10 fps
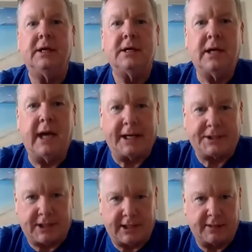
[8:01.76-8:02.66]

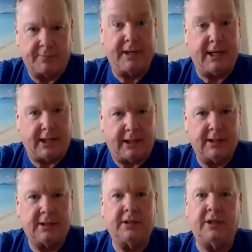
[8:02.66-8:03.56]
asking
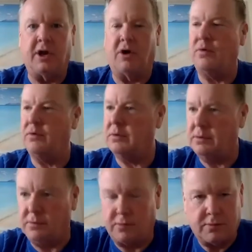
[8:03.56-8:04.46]
me,
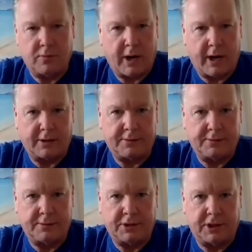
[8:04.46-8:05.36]
where
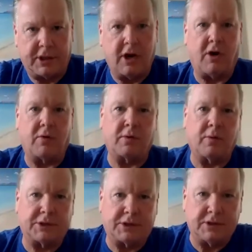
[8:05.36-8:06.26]
should he go or
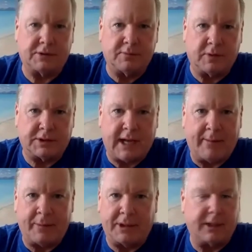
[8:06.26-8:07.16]
what's
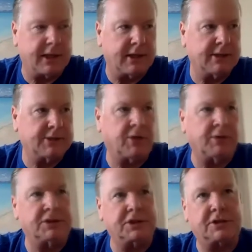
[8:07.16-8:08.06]
happening. And so it
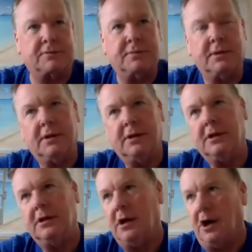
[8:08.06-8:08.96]
just
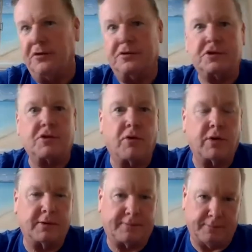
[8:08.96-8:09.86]

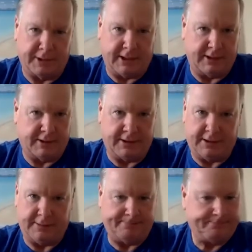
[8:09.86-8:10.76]
underscored for me
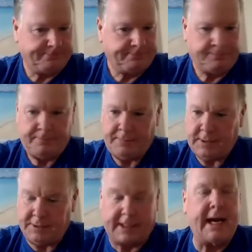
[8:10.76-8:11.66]
the
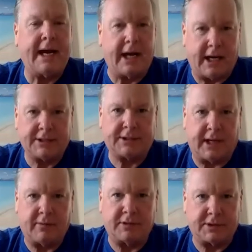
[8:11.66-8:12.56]
chaos
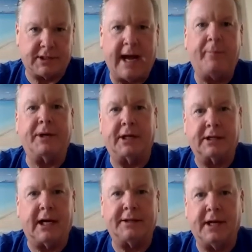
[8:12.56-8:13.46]
that was happening
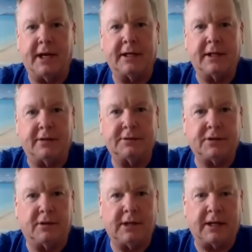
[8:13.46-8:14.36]
that day.
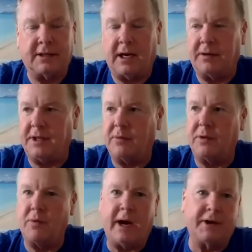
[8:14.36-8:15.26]
So I think we
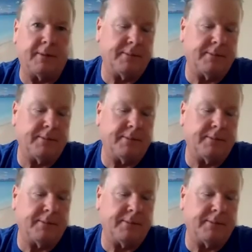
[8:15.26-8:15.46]
wound up,